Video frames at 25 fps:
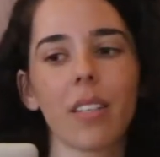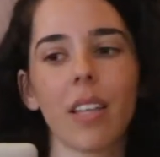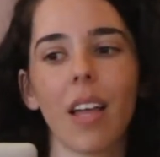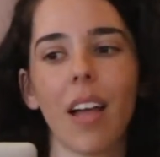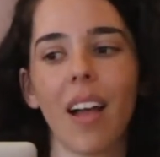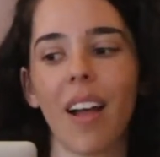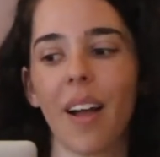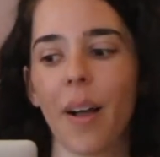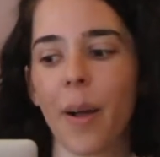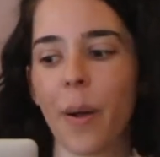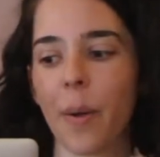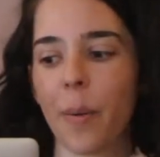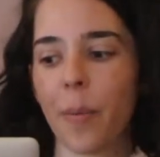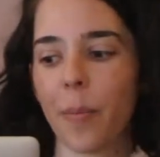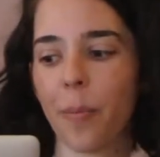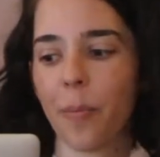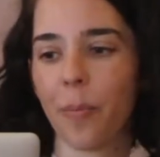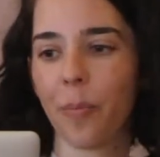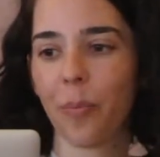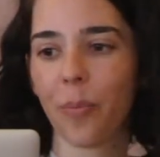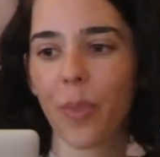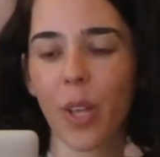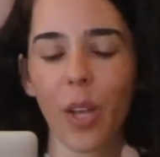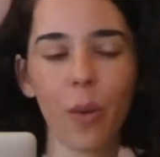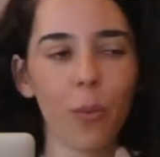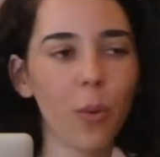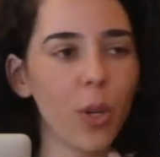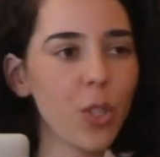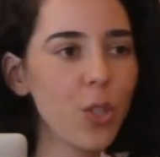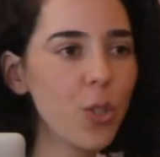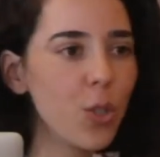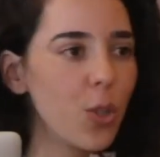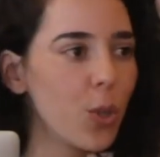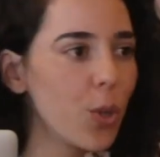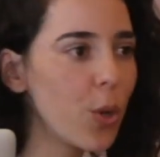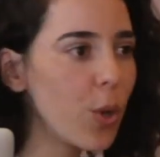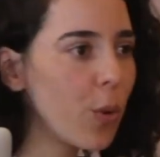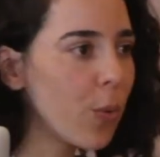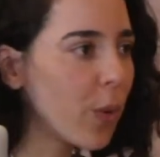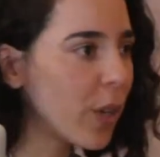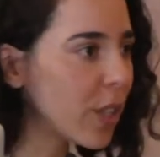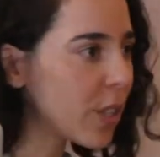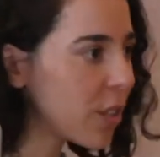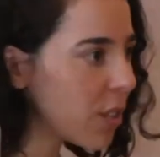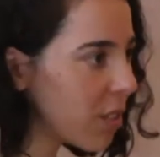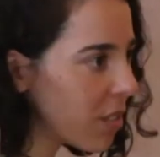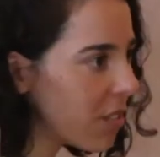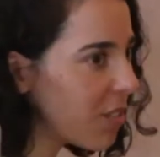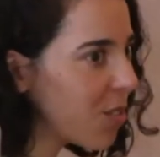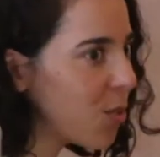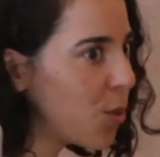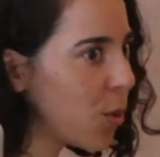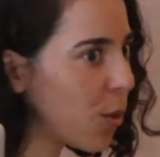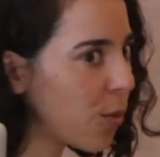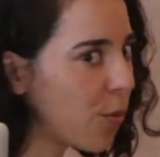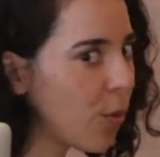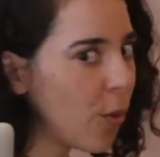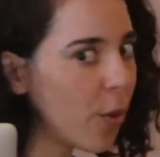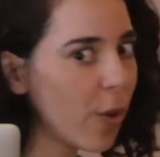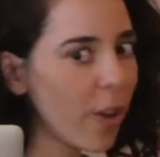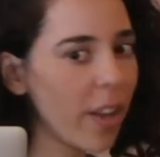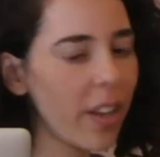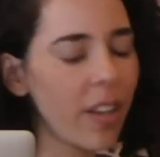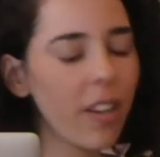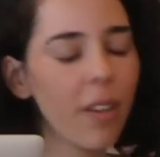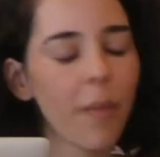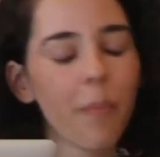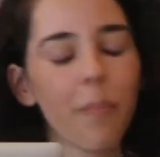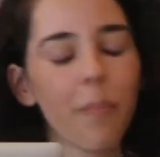and what to do and what to avoid.